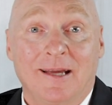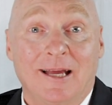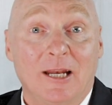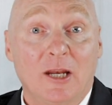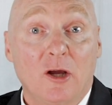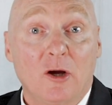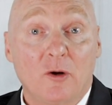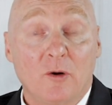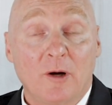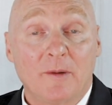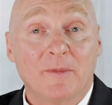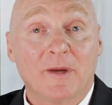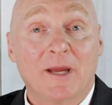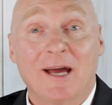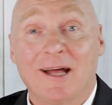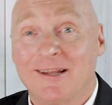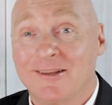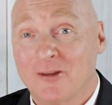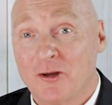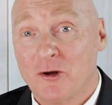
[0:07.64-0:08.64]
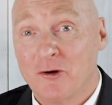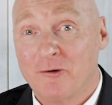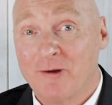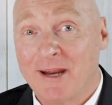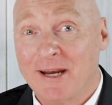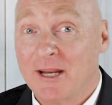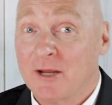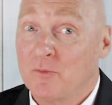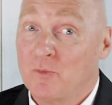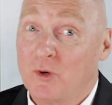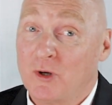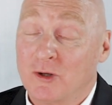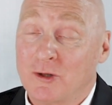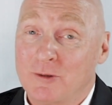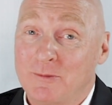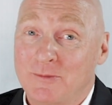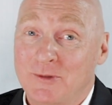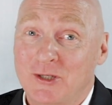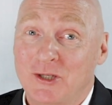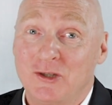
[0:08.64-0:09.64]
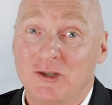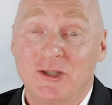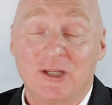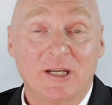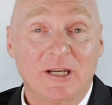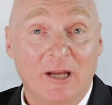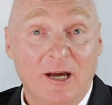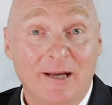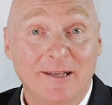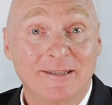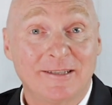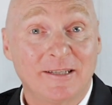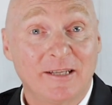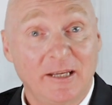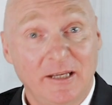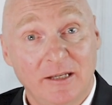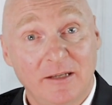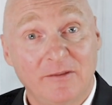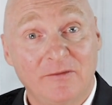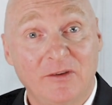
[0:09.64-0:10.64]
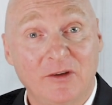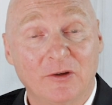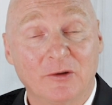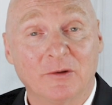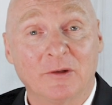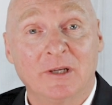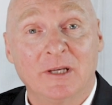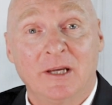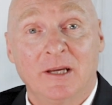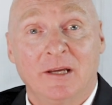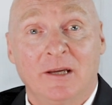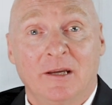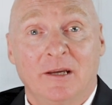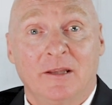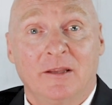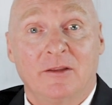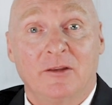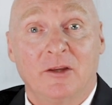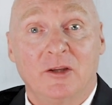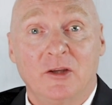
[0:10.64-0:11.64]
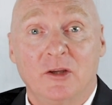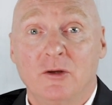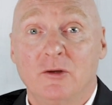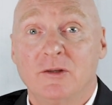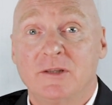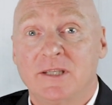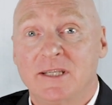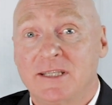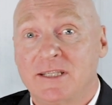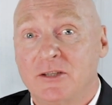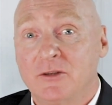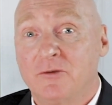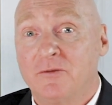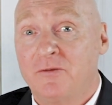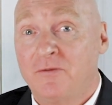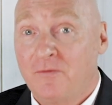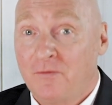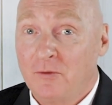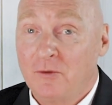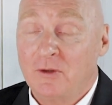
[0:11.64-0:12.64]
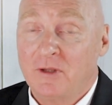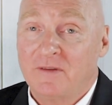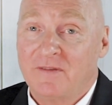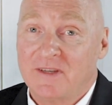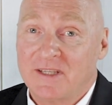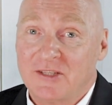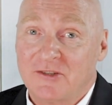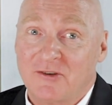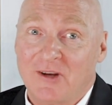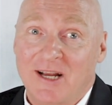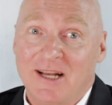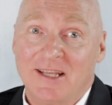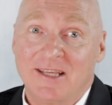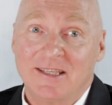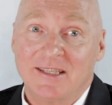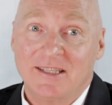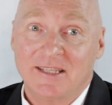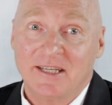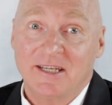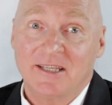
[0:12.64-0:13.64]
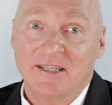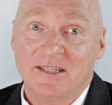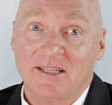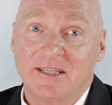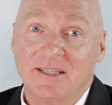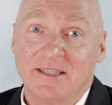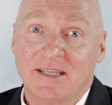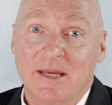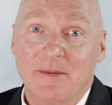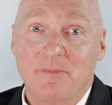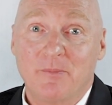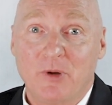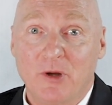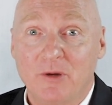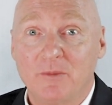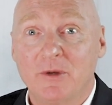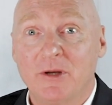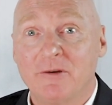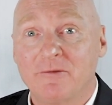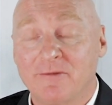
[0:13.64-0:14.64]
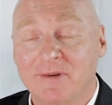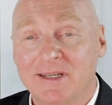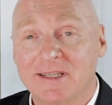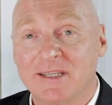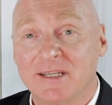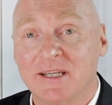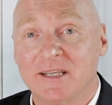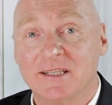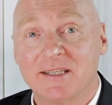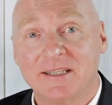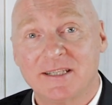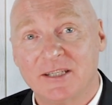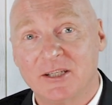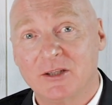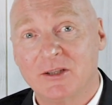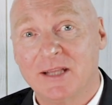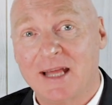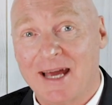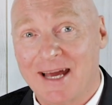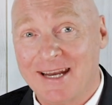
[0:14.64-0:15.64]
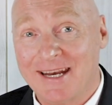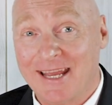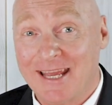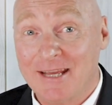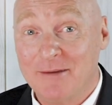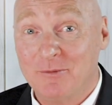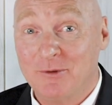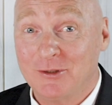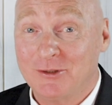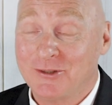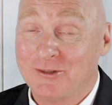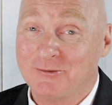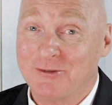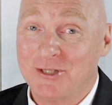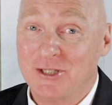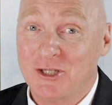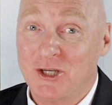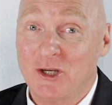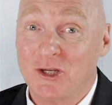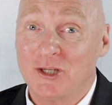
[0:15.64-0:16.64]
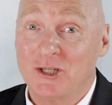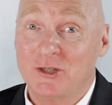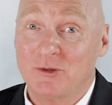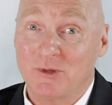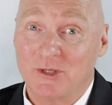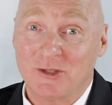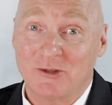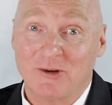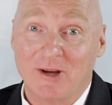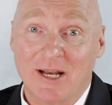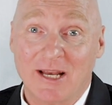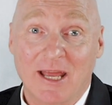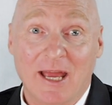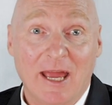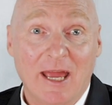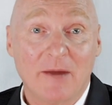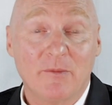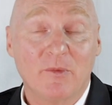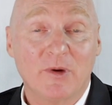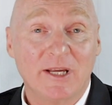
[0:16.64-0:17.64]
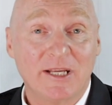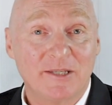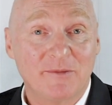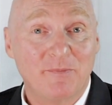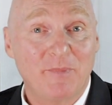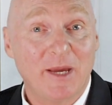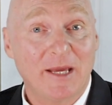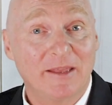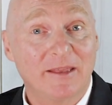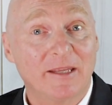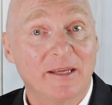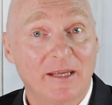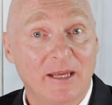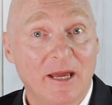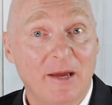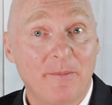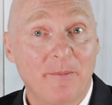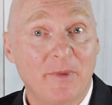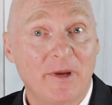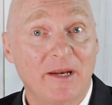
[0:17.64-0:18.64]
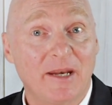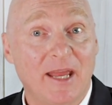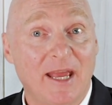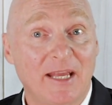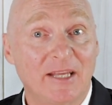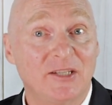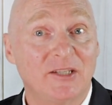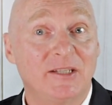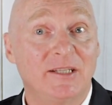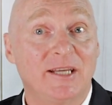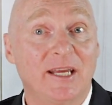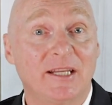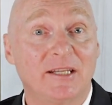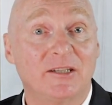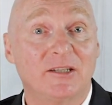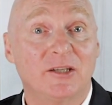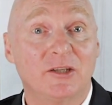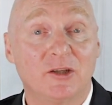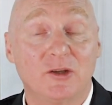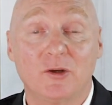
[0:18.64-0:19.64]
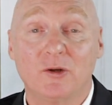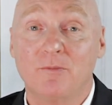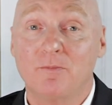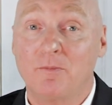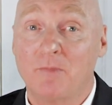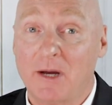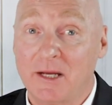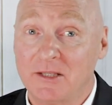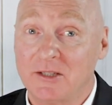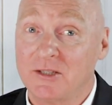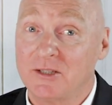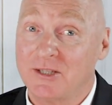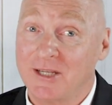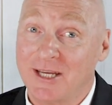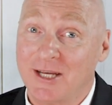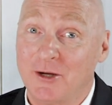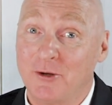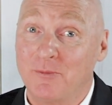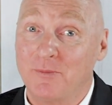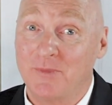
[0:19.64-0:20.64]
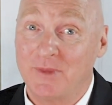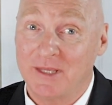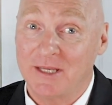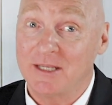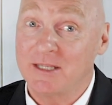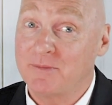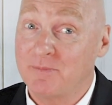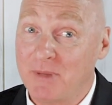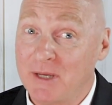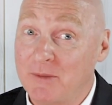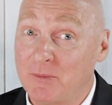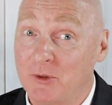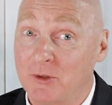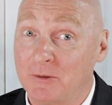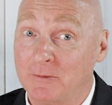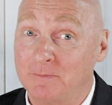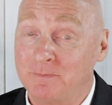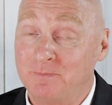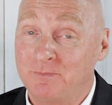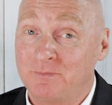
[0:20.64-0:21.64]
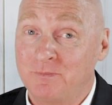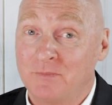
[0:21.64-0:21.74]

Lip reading: Hello, I'm Karl Konrad and welcome to tonight's interview. The news is still full of Australian citizens and permanent residents still unable to return to Australia, and we expect the government has yet to do much to help these people.